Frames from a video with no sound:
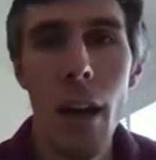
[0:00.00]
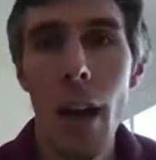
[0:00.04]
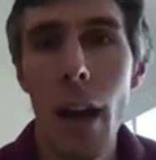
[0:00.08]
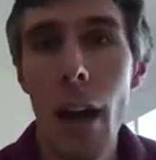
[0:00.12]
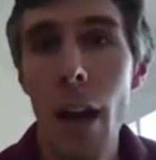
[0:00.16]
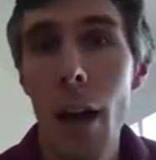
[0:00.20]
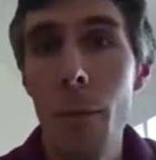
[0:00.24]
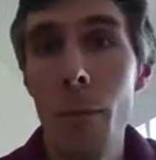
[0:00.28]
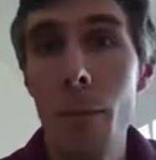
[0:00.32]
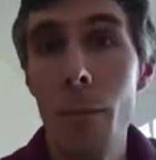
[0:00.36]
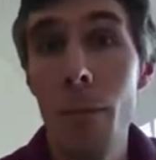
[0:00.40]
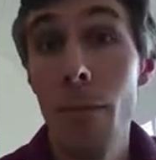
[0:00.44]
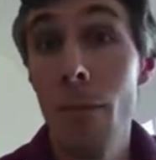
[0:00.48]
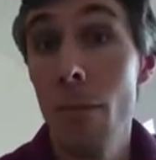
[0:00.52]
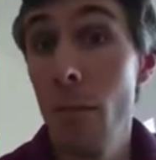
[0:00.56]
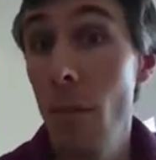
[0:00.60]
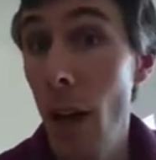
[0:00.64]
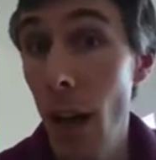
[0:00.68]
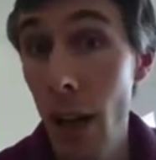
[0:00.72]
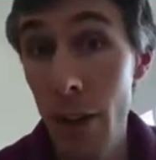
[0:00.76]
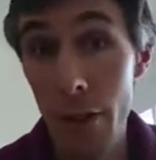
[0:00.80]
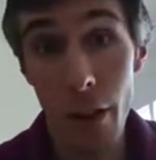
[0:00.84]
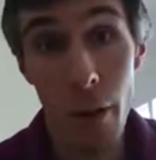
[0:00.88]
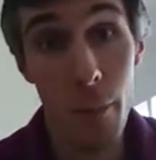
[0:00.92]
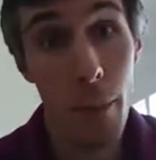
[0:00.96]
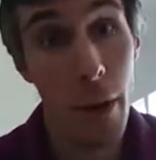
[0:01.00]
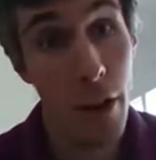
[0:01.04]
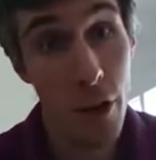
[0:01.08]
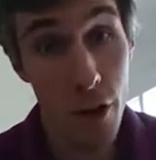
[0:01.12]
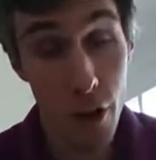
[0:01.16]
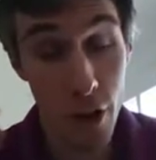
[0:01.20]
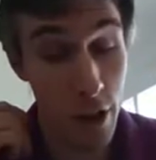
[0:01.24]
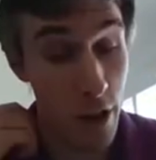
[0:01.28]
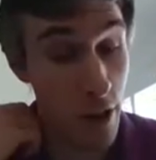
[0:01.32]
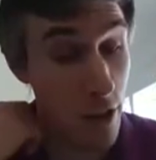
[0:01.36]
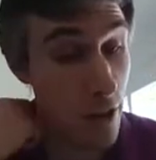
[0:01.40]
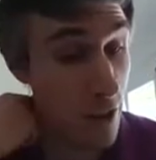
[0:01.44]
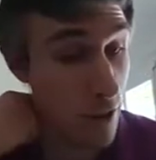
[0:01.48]
As I
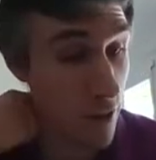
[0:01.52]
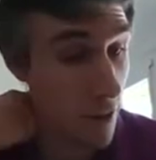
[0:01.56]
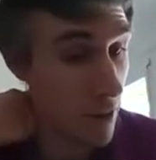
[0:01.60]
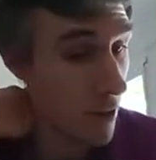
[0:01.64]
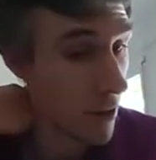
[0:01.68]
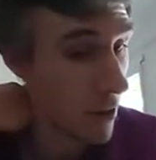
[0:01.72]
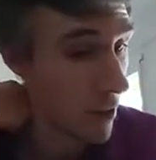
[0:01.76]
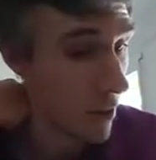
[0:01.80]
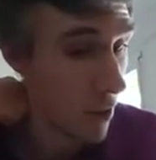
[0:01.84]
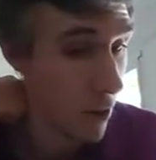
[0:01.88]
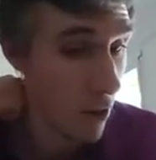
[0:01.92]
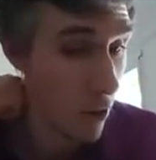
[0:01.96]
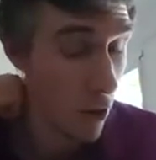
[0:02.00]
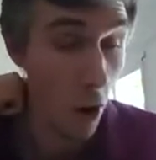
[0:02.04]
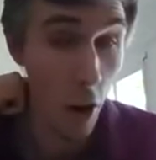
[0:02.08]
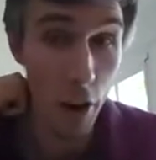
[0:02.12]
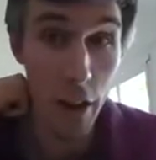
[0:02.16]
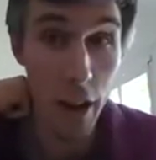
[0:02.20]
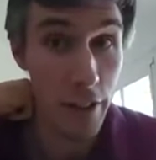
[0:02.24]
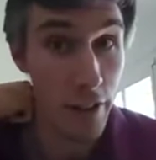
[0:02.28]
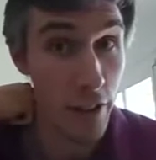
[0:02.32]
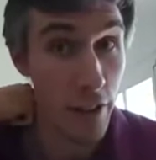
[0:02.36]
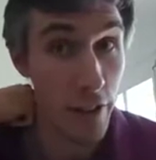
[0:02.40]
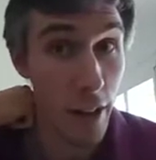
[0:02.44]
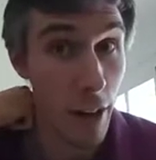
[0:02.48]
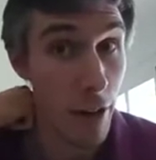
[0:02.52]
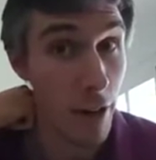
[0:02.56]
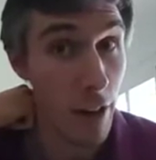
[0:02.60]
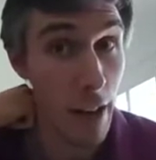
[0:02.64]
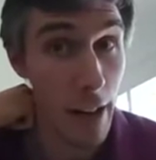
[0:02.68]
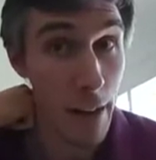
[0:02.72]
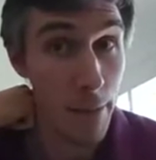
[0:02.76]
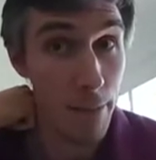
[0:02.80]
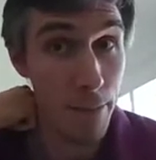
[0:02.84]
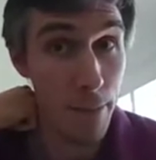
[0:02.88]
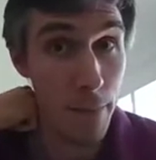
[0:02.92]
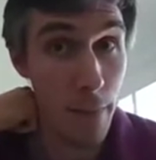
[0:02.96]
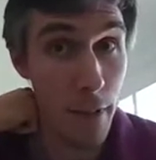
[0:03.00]
mentioned, not
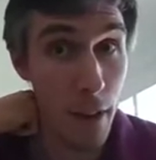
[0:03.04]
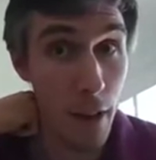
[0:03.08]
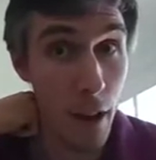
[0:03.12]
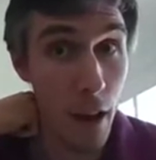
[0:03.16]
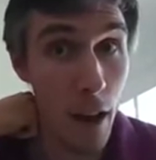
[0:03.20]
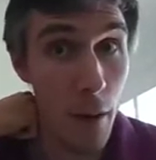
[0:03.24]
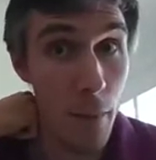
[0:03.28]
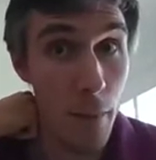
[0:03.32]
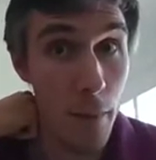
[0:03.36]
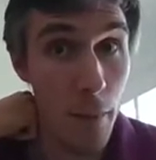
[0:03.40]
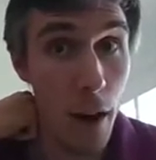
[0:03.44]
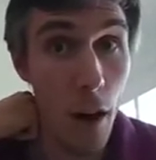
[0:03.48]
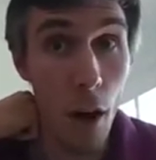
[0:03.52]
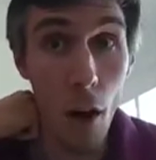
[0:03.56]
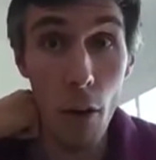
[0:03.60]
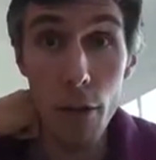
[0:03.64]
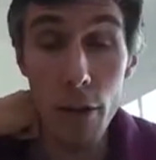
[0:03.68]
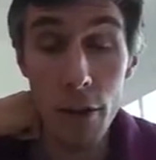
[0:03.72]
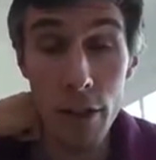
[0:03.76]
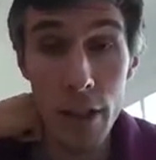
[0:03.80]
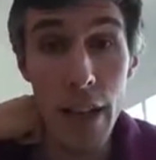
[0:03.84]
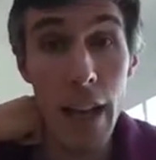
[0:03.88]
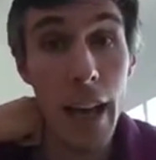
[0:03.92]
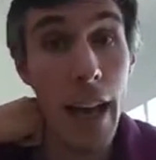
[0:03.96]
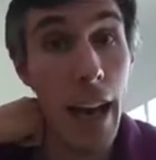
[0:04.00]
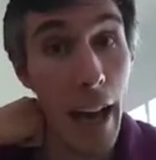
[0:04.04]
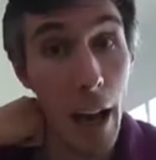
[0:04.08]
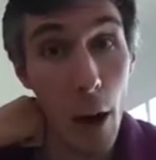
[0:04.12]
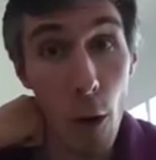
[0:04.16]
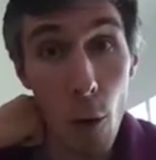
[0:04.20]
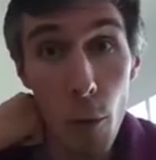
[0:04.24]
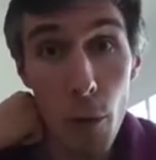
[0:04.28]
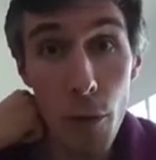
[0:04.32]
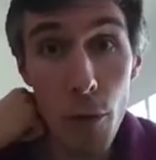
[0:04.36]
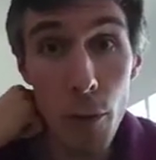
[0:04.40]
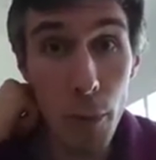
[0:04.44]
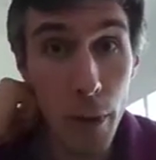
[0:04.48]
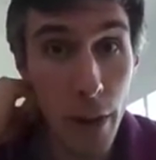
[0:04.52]
necessarily. Obviously, it
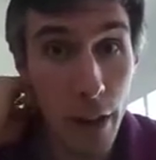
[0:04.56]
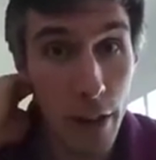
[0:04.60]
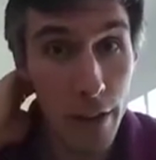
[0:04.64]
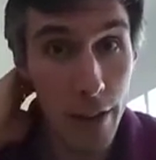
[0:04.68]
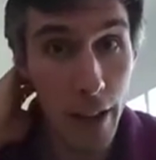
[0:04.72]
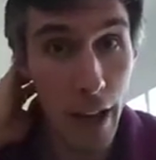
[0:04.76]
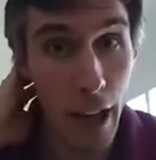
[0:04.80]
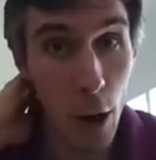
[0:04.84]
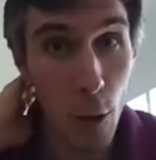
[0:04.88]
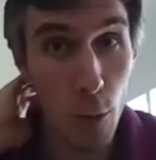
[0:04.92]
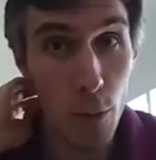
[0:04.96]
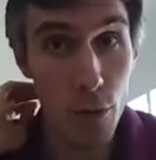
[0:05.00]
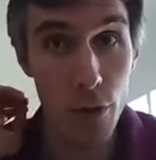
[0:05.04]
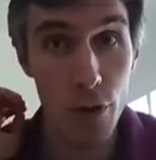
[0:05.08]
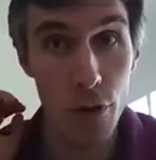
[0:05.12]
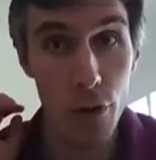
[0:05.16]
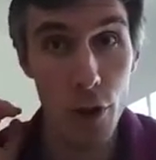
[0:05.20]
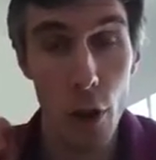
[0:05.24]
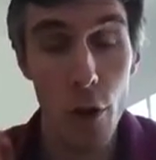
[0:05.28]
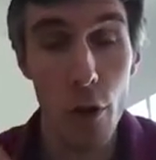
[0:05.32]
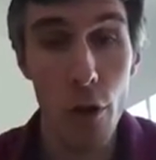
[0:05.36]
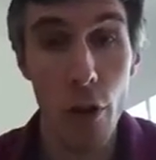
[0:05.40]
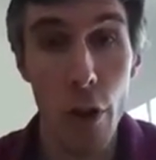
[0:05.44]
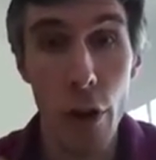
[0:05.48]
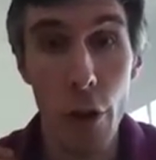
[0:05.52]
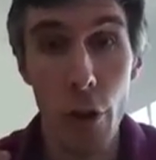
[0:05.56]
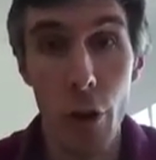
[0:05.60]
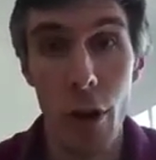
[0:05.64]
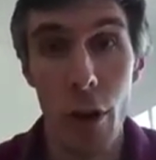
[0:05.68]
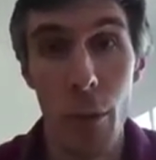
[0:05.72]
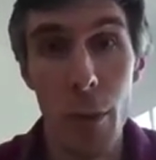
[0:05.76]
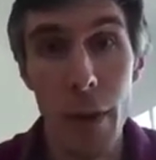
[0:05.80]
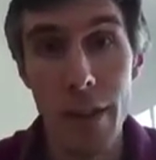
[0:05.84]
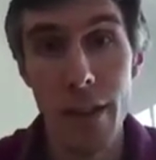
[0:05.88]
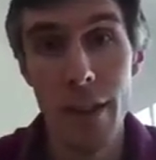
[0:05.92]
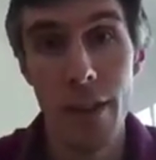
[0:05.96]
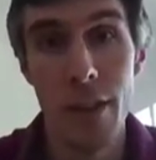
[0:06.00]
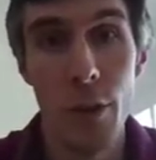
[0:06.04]
helps because it helps to show that you're
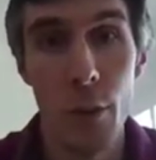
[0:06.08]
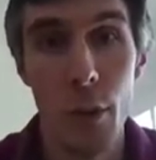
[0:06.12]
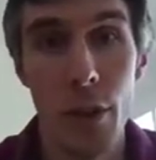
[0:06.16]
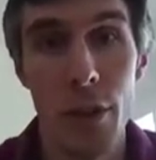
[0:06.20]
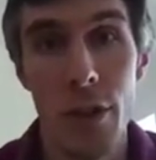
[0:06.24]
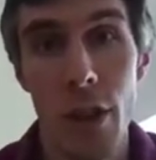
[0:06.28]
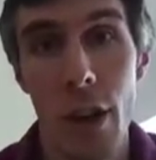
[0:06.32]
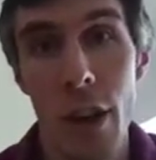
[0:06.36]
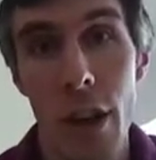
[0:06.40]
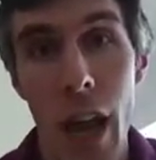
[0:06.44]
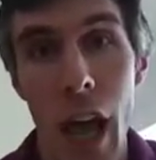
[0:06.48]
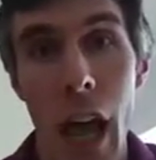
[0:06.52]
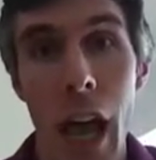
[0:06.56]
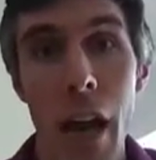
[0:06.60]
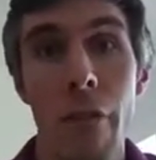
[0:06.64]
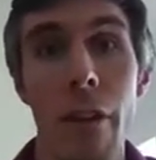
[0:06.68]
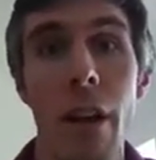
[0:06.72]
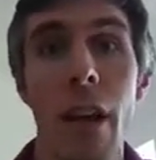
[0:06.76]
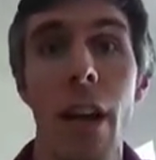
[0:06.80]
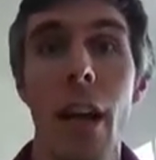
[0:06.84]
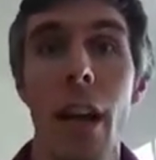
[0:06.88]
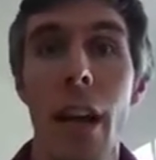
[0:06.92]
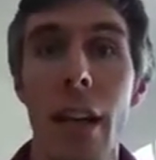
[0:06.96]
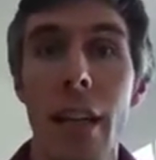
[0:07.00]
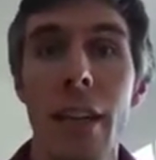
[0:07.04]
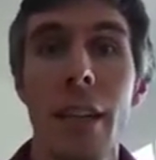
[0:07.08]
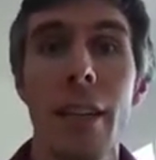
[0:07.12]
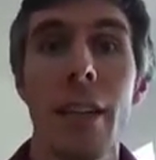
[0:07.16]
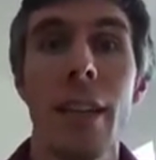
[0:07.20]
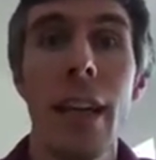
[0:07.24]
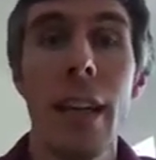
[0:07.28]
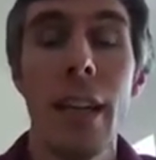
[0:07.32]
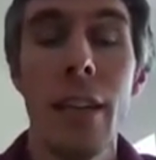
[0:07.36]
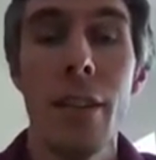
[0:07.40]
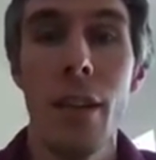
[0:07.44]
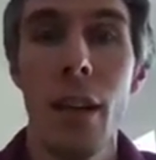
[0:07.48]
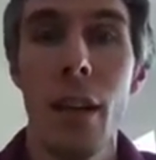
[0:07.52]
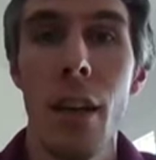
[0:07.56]
committed to a certain area. And
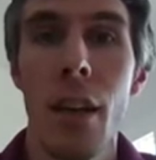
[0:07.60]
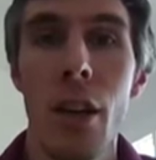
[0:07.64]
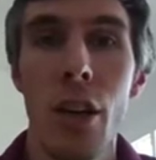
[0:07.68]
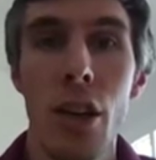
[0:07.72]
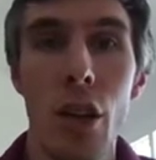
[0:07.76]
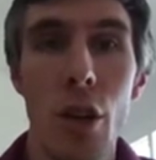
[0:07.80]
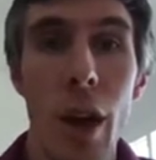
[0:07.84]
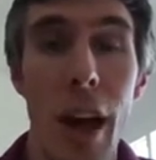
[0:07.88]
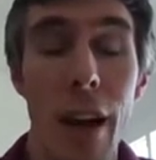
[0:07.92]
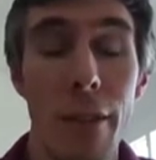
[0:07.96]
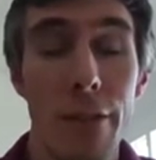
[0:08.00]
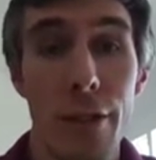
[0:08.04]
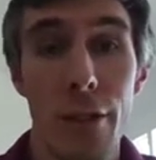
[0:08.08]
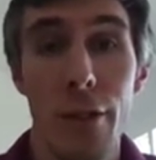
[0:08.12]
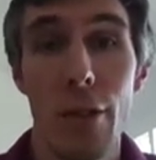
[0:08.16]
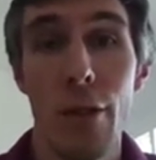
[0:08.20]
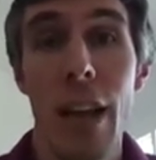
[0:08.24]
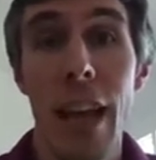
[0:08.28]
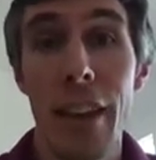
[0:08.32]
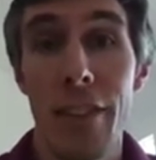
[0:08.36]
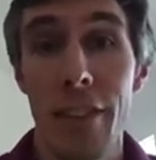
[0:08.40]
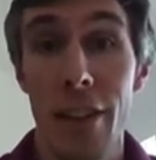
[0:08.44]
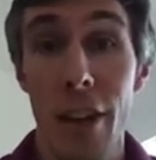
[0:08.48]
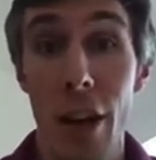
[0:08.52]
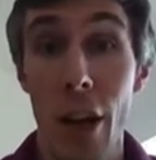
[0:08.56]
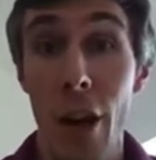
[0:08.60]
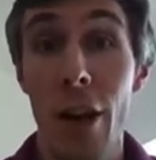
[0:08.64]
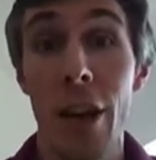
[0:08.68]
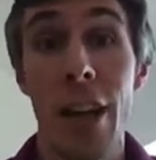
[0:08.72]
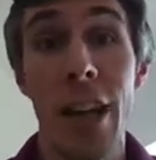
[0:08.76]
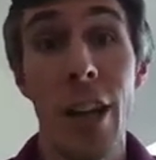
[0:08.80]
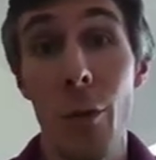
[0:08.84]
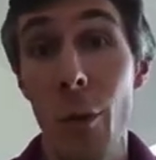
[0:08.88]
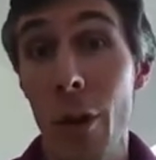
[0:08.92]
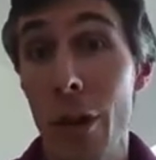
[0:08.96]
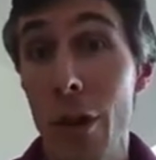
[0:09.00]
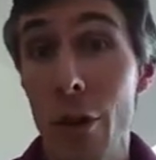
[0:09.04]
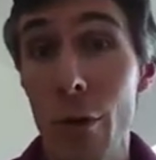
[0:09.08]
indeed, you have to do less
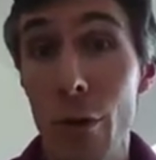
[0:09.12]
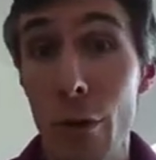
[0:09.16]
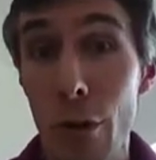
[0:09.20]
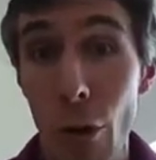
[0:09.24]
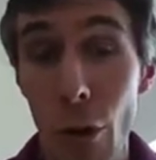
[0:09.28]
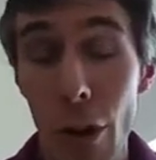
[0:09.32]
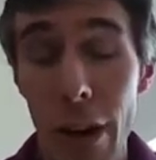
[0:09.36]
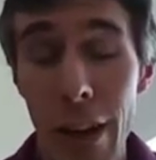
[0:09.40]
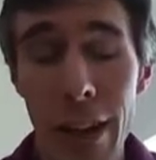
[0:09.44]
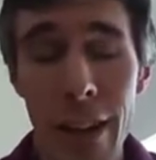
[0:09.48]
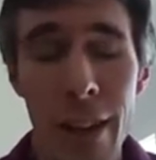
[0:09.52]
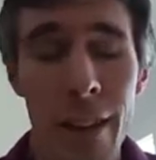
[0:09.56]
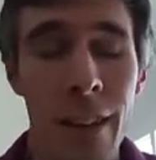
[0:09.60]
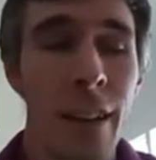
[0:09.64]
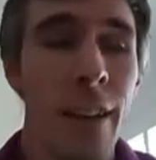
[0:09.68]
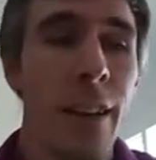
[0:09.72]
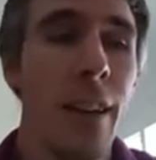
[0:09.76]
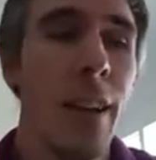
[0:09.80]
learning when you join.